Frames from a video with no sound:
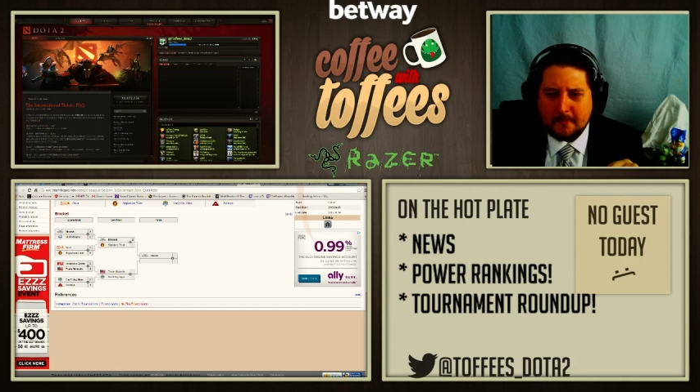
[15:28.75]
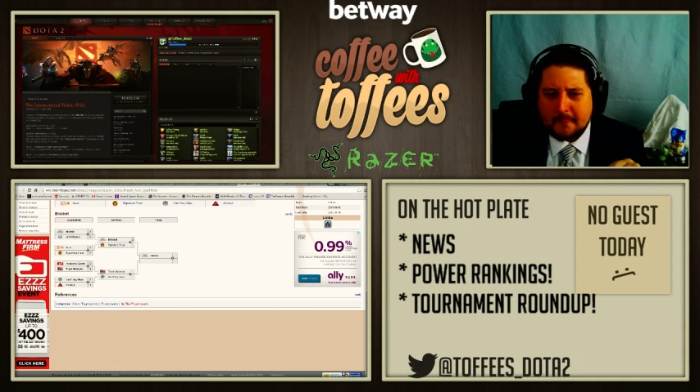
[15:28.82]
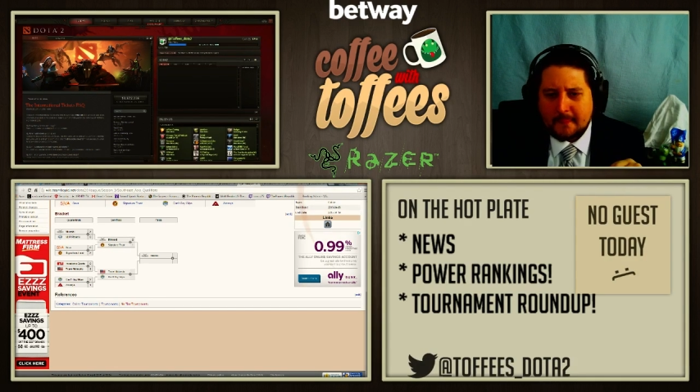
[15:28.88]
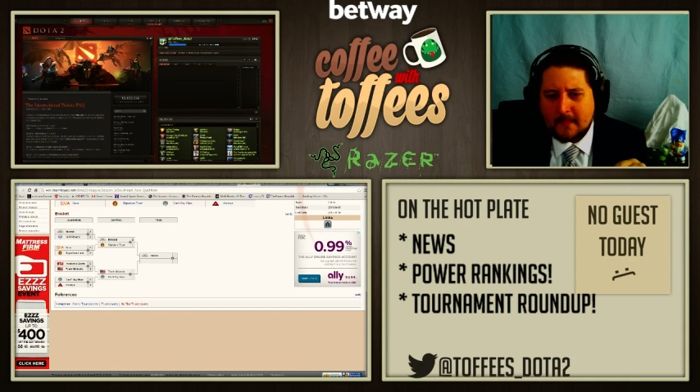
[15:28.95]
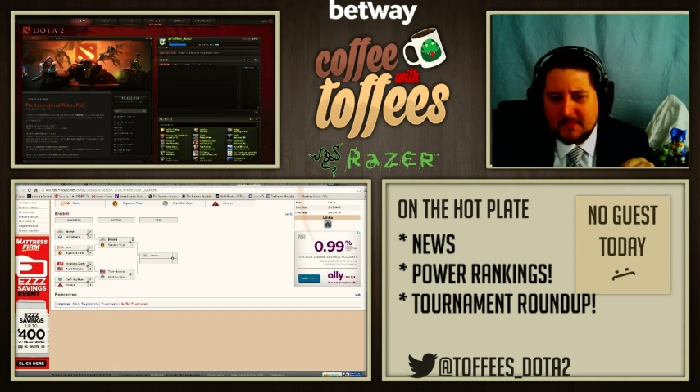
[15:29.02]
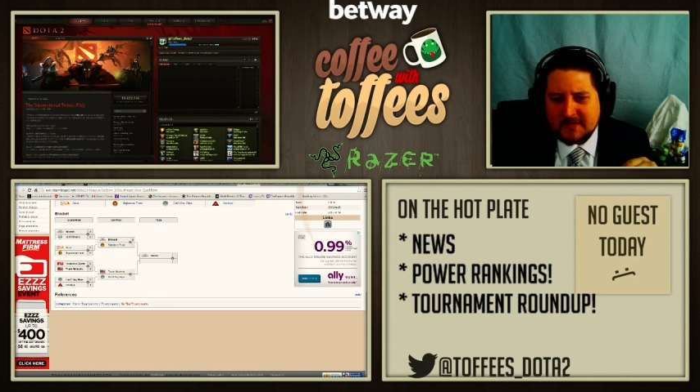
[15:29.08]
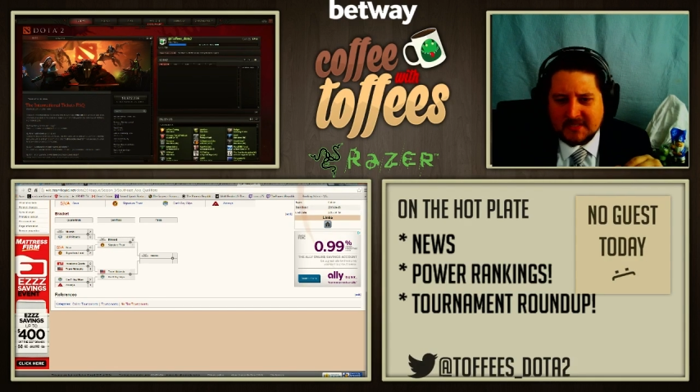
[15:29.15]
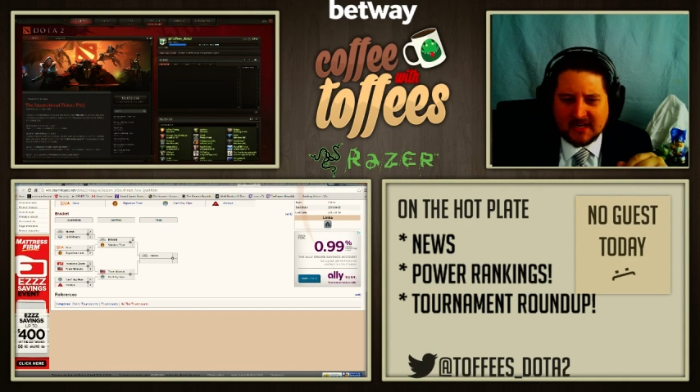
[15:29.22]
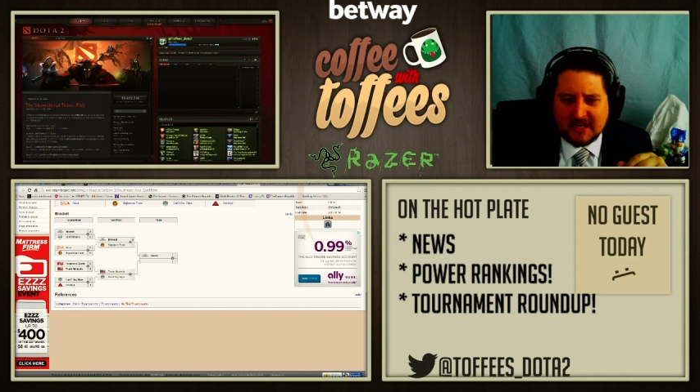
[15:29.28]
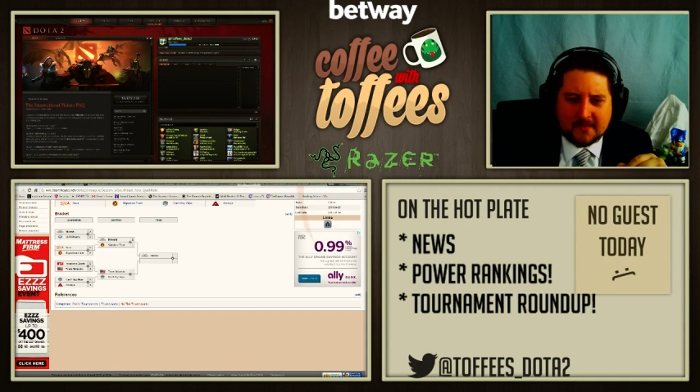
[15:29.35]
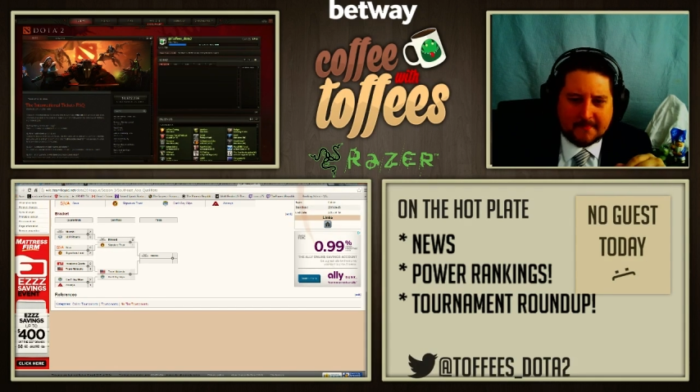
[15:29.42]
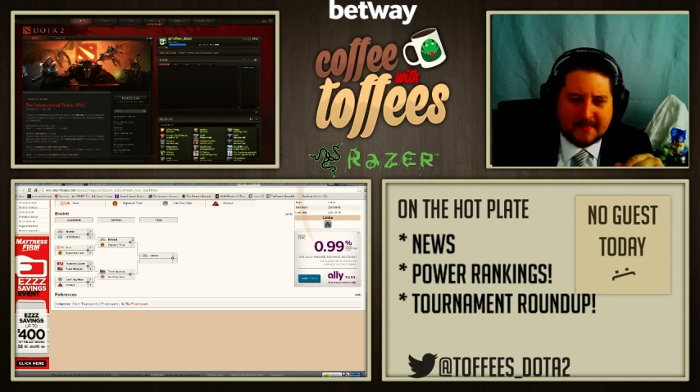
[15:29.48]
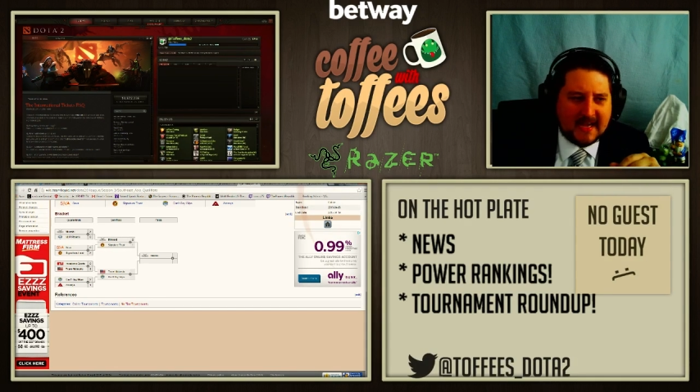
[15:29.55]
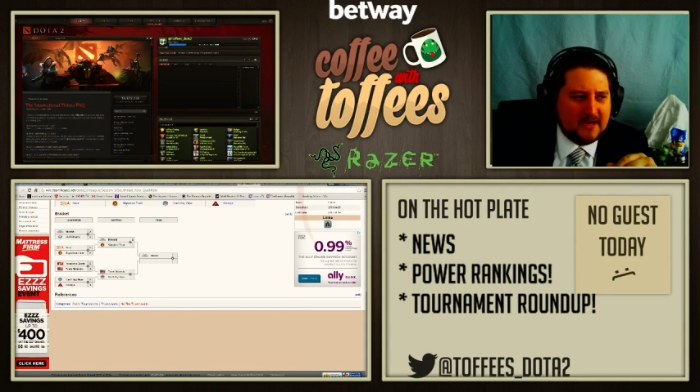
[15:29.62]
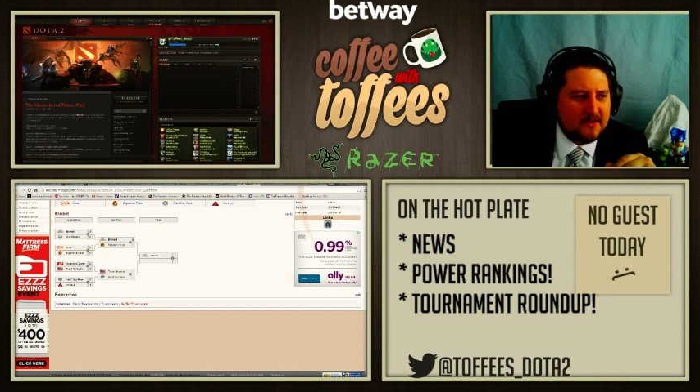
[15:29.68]
we talk
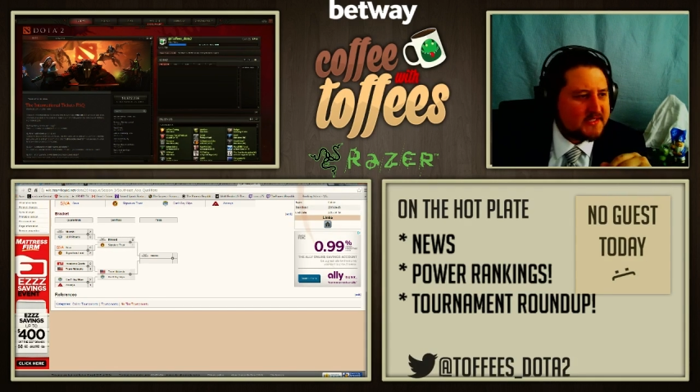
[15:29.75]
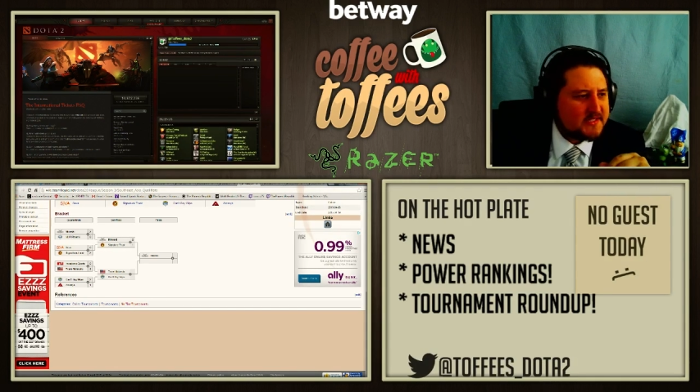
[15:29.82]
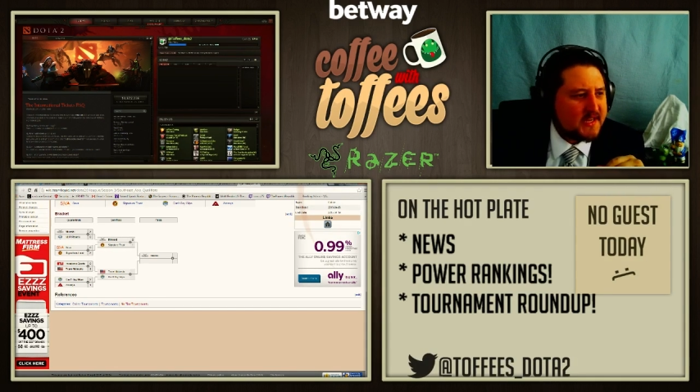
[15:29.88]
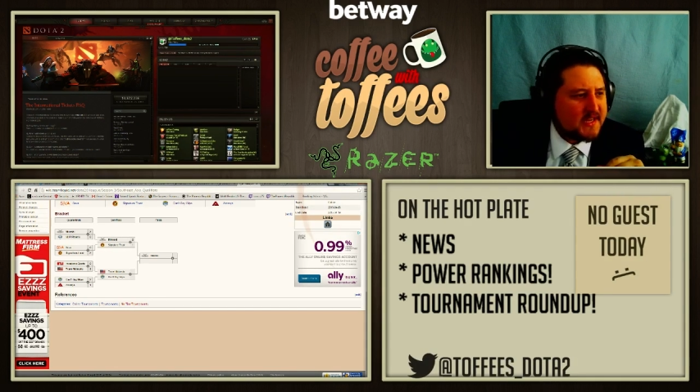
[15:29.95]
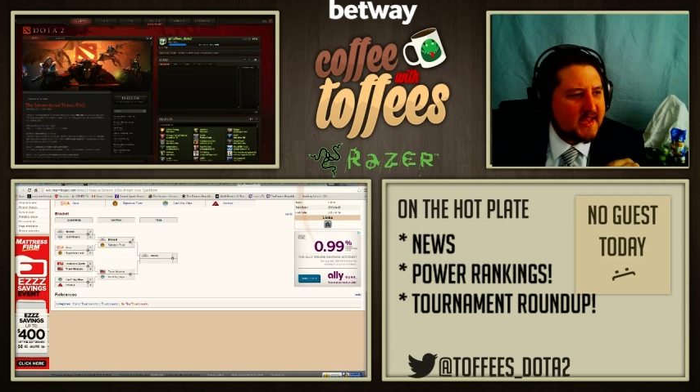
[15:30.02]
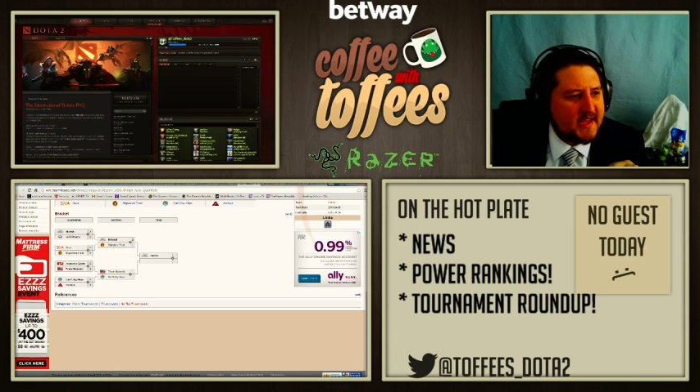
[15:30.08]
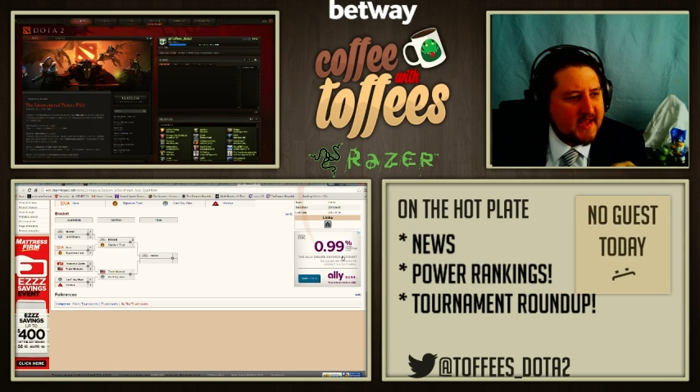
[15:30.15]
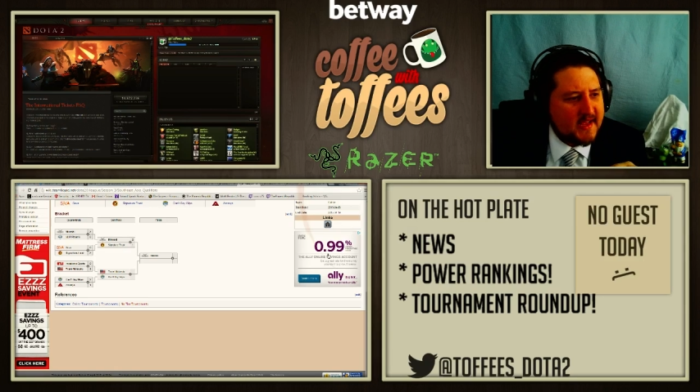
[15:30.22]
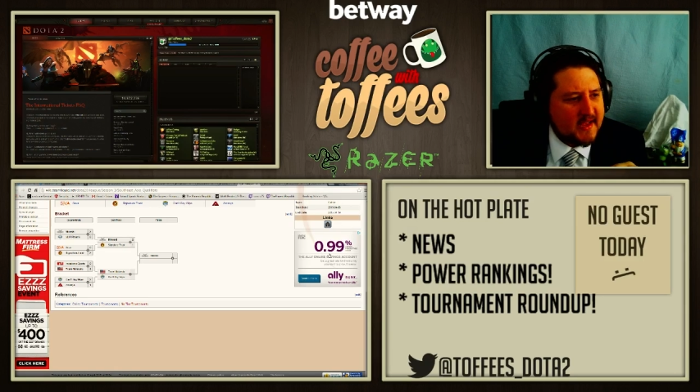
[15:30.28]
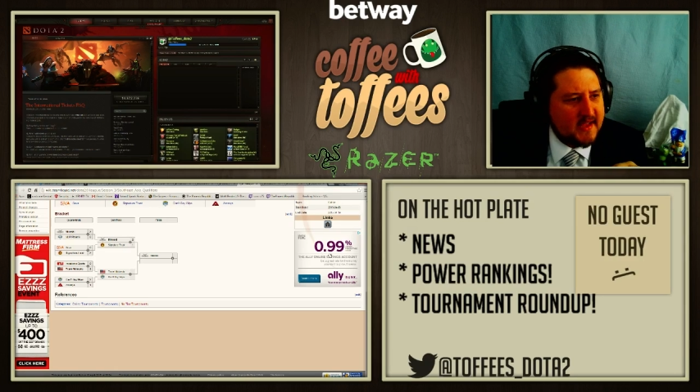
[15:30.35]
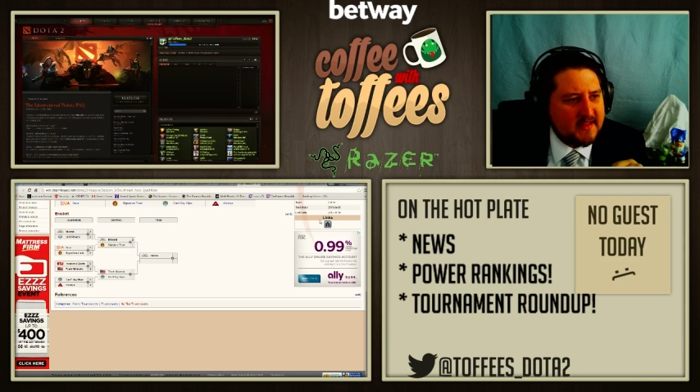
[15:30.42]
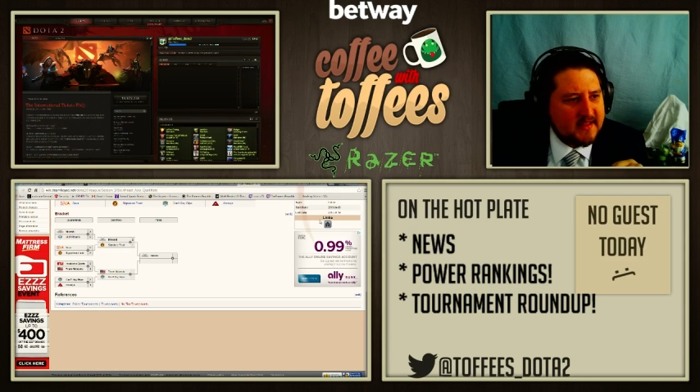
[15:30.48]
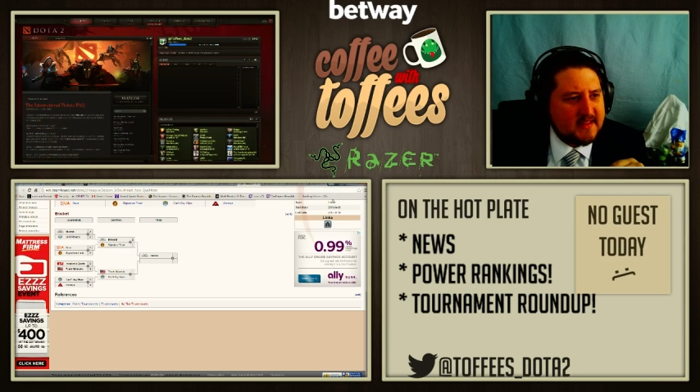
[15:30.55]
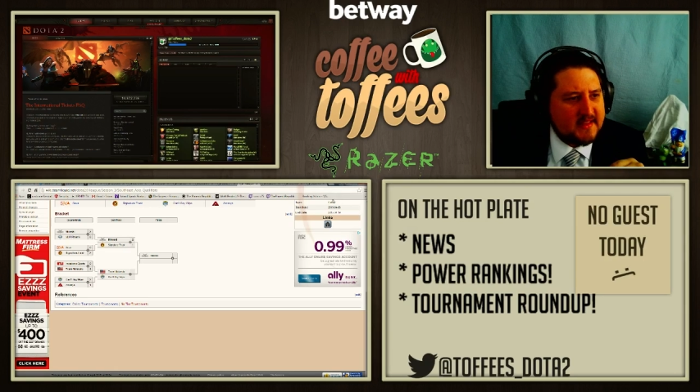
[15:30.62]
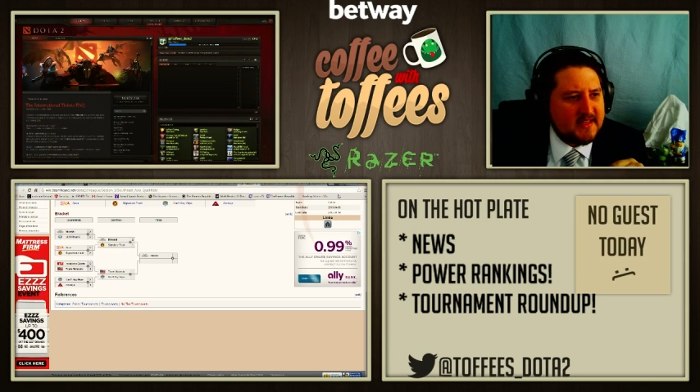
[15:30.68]
about
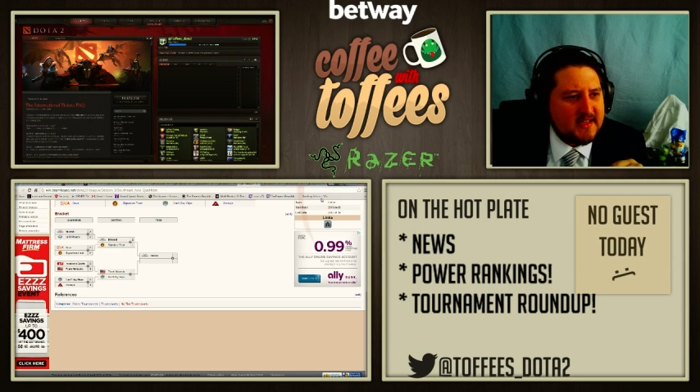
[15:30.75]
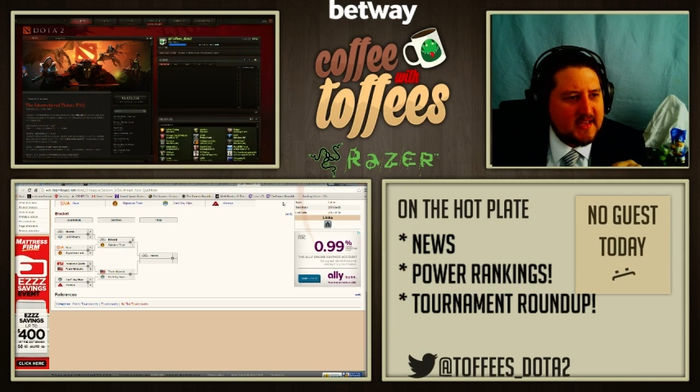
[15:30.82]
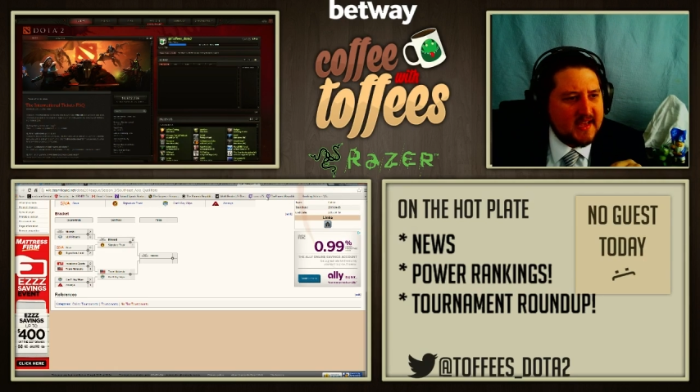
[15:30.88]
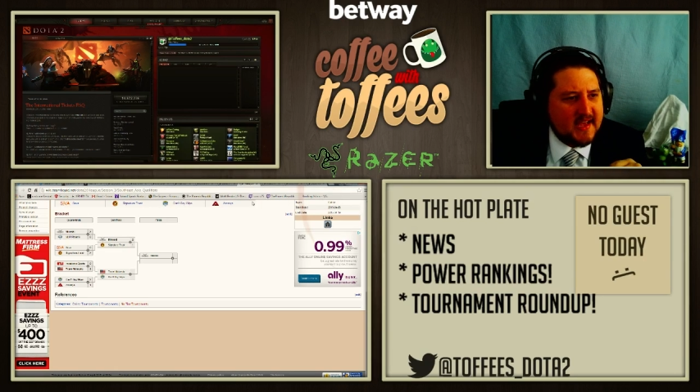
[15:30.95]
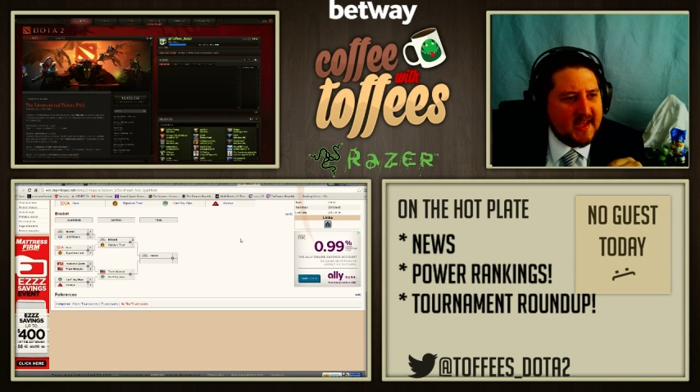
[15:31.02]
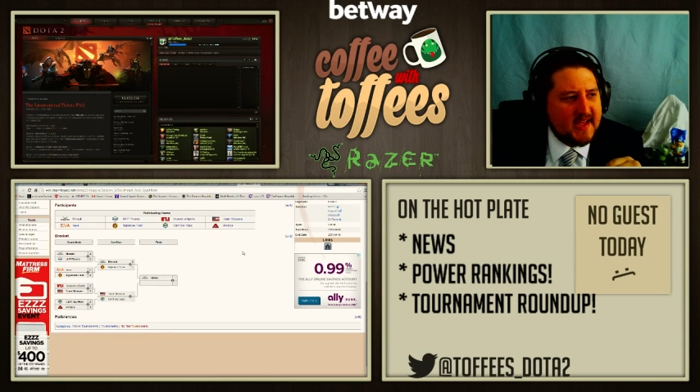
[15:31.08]
the